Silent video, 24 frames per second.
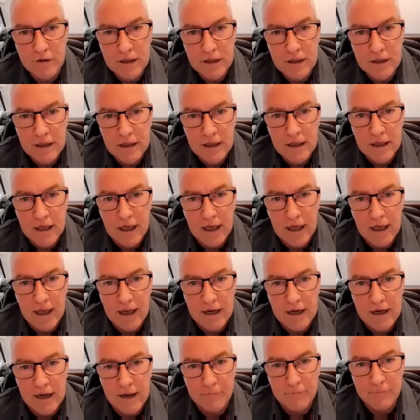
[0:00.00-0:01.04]

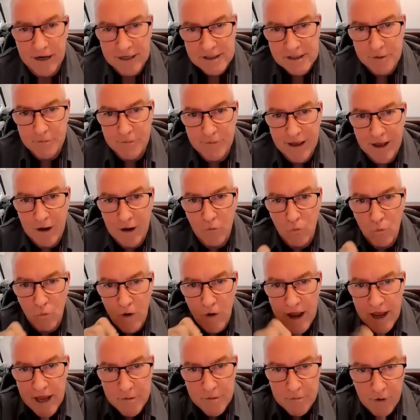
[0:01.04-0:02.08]
Mm-hmm. But it's about
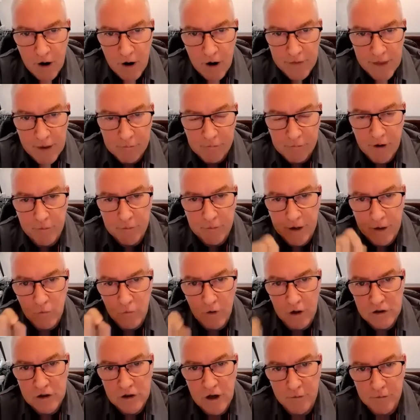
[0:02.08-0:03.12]
where you buy that property and
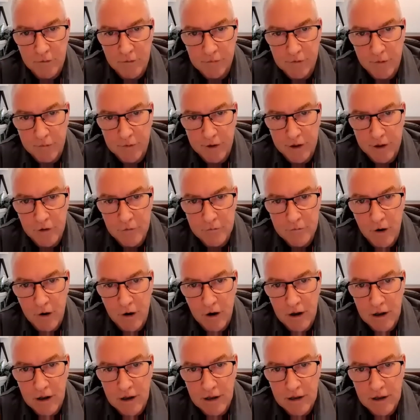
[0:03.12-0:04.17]
what type of property you
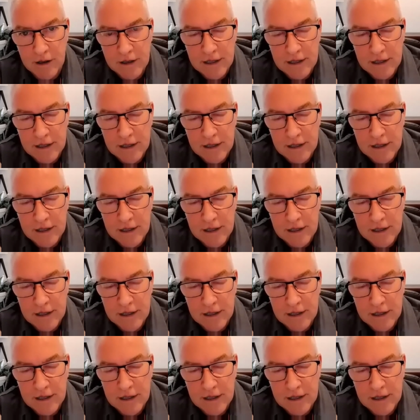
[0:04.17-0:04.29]
buy.